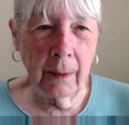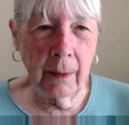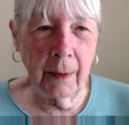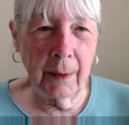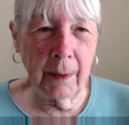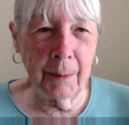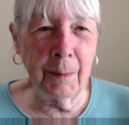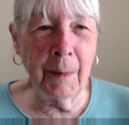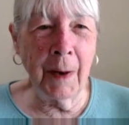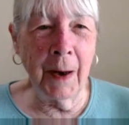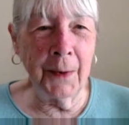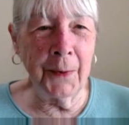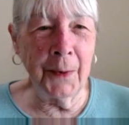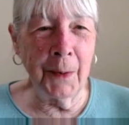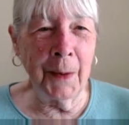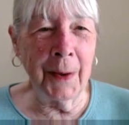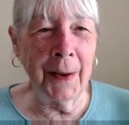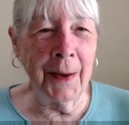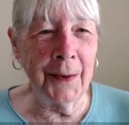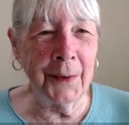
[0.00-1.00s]
on
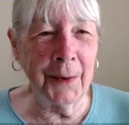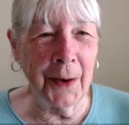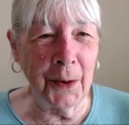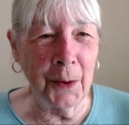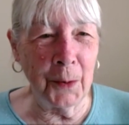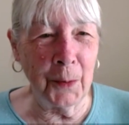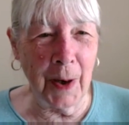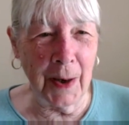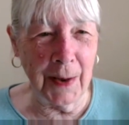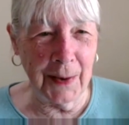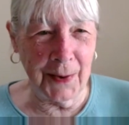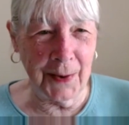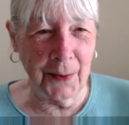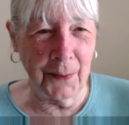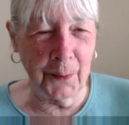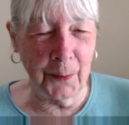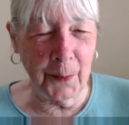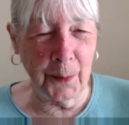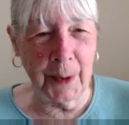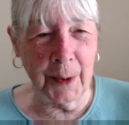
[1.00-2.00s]
the
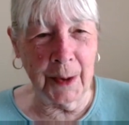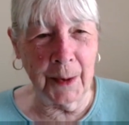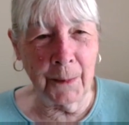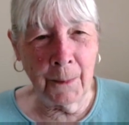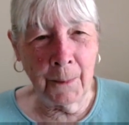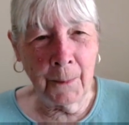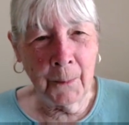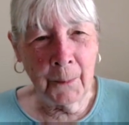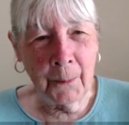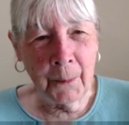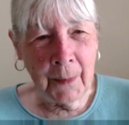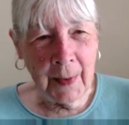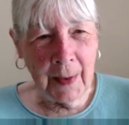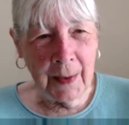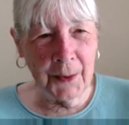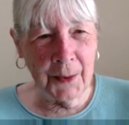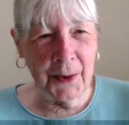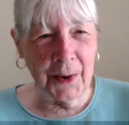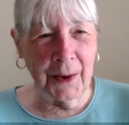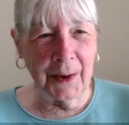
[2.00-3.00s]
horizon for me
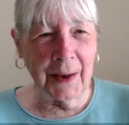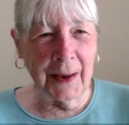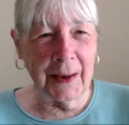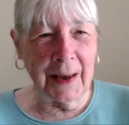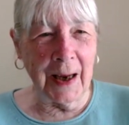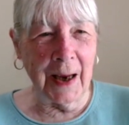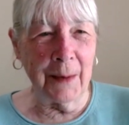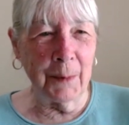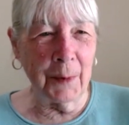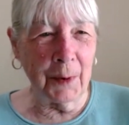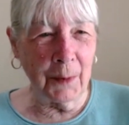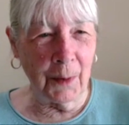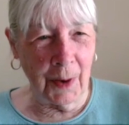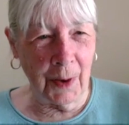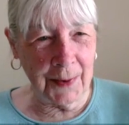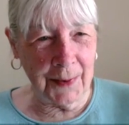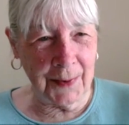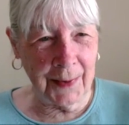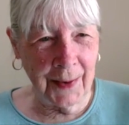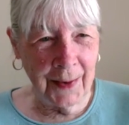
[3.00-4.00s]
until I came
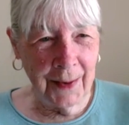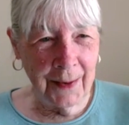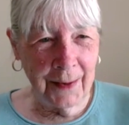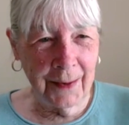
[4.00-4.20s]
across,